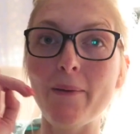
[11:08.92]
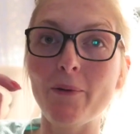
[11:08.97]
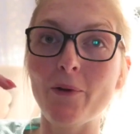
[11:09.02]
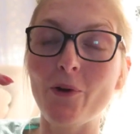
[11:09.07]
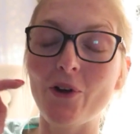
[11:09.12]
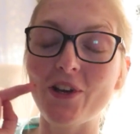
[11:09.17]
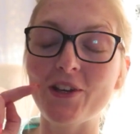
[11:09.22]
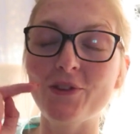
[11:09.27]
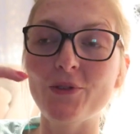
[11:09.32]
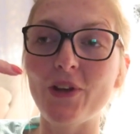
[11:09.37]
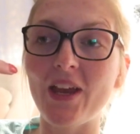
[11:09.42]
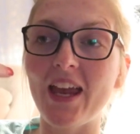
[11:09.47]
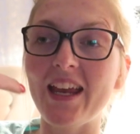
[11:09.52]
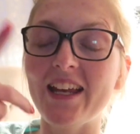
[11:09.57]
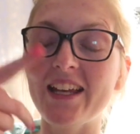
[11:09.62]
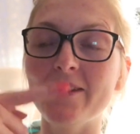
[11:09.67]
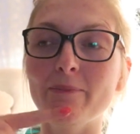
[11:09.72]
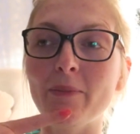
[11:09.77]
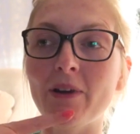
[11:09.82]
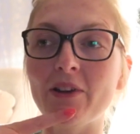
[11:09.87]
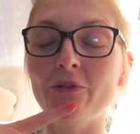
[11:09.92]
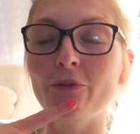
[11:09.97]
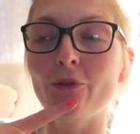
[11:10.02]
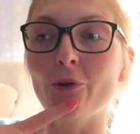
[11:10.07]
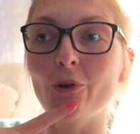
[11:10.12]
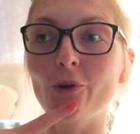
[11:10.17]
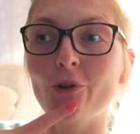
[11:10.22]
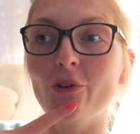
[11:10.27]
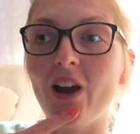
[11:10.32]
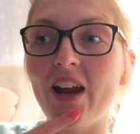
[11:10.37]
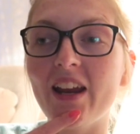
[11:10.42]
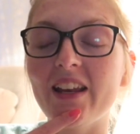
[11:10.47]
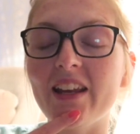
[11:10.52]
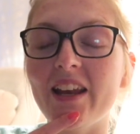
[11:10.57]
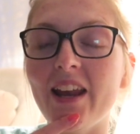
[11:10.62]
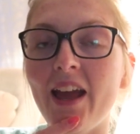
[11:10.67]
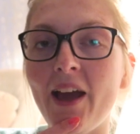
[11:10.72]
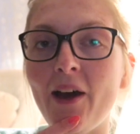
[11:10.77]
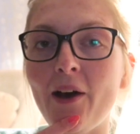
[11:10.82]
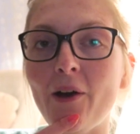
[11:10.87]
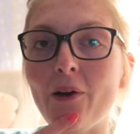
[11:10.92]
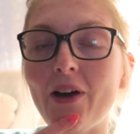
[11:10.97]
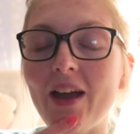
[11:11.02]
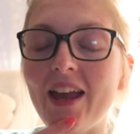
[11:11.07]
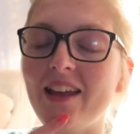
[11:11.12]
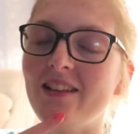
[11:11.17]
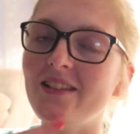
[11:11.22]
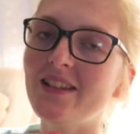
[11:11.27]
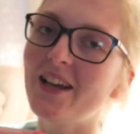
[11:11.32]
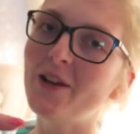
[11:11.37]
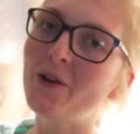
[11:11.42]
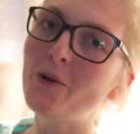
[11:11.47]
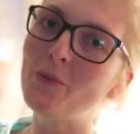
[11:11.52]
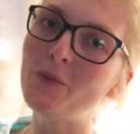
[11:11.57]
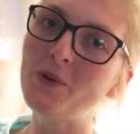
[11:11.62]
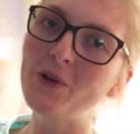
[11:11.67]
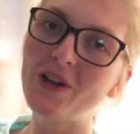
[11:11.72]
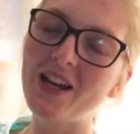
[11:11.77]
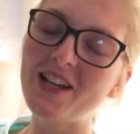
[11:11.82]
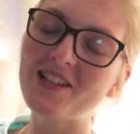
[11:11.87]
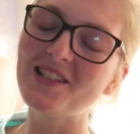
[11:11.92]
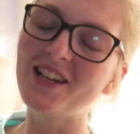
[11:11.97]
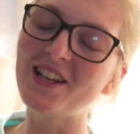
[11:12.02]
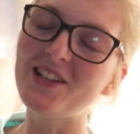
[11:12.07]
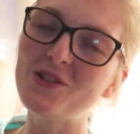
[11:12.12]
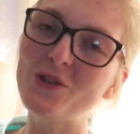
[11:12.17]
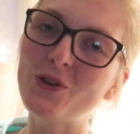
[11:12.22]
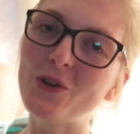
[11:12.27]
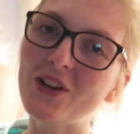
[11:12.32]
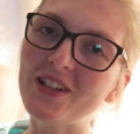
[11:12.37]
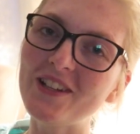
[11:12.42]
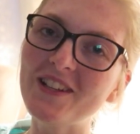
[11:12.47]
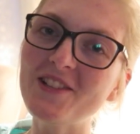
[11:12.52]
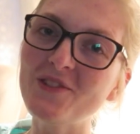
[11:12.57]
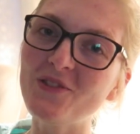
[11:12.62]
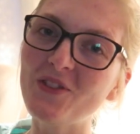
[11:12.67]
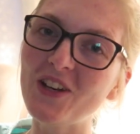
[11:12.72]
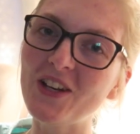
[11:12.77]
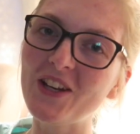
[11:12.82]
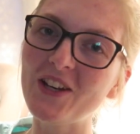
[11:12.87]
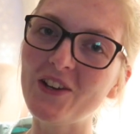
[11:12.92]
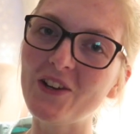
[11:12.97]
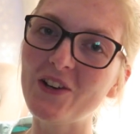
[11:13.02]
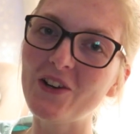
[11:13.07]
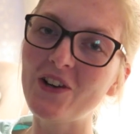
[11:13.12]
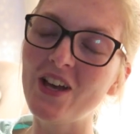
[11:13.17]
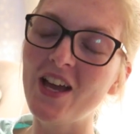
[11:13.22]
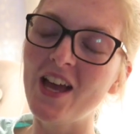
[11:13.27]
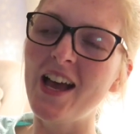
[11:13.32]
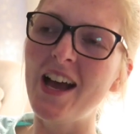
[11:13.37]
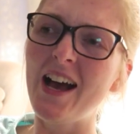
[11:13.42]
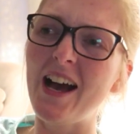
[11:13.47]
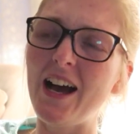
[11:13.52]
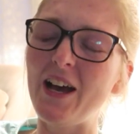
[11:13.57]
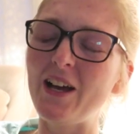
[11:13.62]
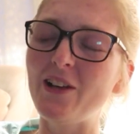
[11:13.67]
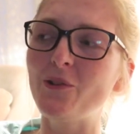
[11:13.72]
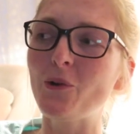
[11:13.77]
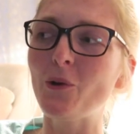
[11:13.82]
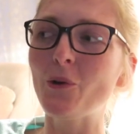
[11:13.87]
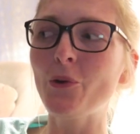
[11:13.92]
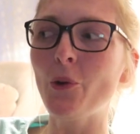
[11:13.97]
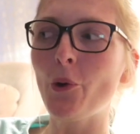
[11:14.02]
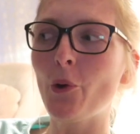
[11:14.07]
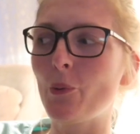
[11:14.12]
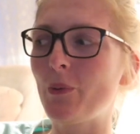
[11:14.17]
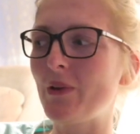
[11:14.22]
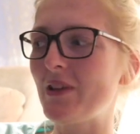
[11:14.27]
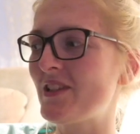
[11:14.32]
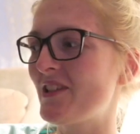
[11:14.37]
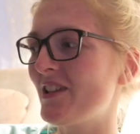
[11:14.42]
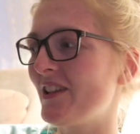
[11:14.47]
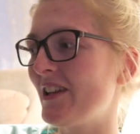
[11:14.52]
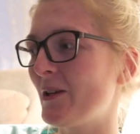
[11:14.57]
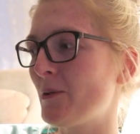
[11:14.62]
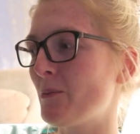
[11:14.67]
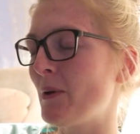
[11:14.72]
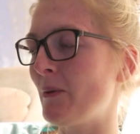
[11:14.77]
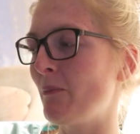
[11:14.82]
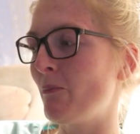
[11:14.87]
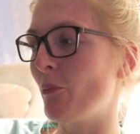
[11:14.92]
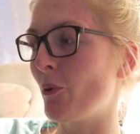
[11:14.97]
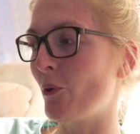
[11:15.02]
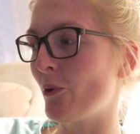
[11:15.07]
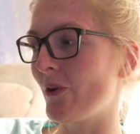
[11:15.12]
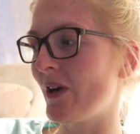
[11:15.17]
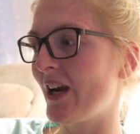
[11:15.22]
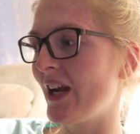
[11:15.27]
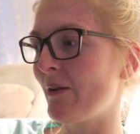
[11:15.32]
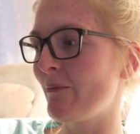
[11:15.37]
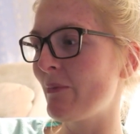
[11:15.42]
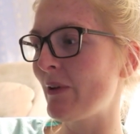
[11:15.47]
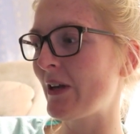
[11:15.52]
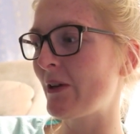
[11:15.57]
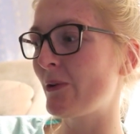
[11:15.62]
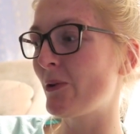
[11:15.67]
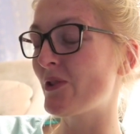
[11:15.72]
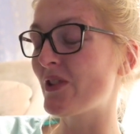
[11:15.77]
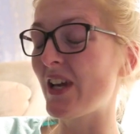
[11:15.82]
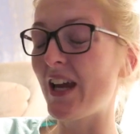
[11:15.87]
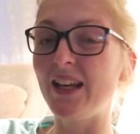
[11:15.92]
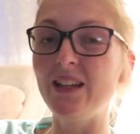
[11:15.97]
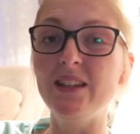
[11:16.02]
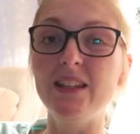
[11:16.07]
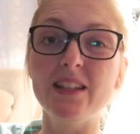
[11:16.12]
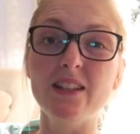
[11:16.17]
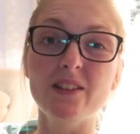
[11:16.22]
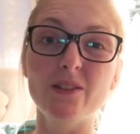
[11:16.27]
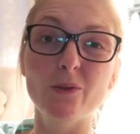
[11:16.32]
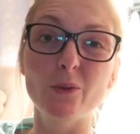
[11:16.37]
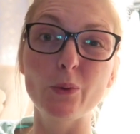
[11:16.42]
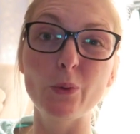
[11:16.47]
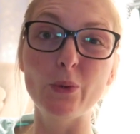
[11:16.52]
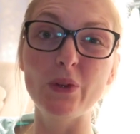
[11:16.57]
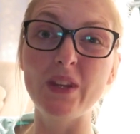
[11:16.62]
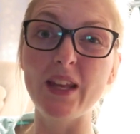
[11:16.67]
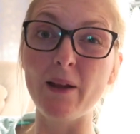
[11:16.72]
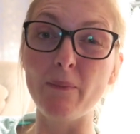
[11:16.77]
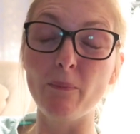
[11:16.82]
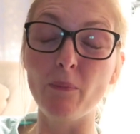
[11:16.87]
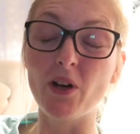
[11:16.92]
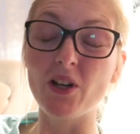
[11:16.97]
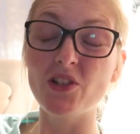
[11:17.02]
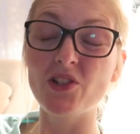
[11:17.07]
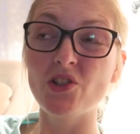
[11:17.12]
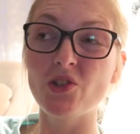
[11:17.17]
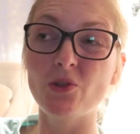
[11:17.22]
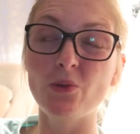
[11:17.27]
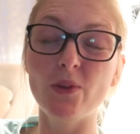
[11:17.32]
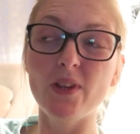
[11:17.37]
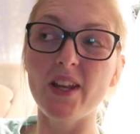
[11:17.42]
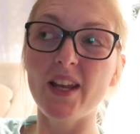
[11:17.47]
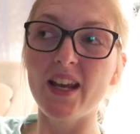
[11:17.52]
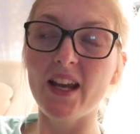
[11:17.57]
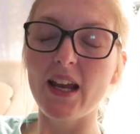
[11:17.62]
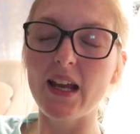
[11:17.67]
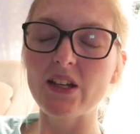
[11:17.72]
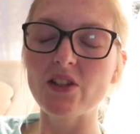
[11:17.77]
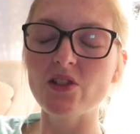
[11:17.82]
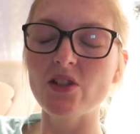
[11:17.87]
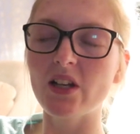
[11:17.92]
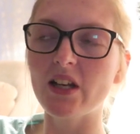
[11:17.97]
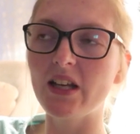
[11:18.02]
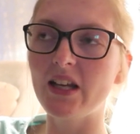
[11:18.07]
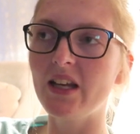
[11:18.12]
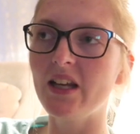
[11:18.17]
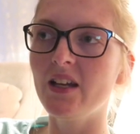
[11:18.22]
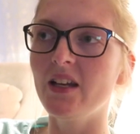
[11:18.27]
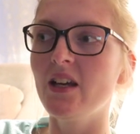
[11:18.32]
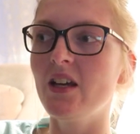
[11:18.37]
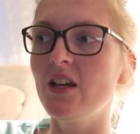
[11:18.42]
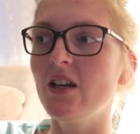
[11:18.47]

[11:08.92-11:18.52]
I'm going to edit my vlog right now, and I hope you guys enjoyed this video. I don't hope it's a little bit boring, because I didn't do that much today actually.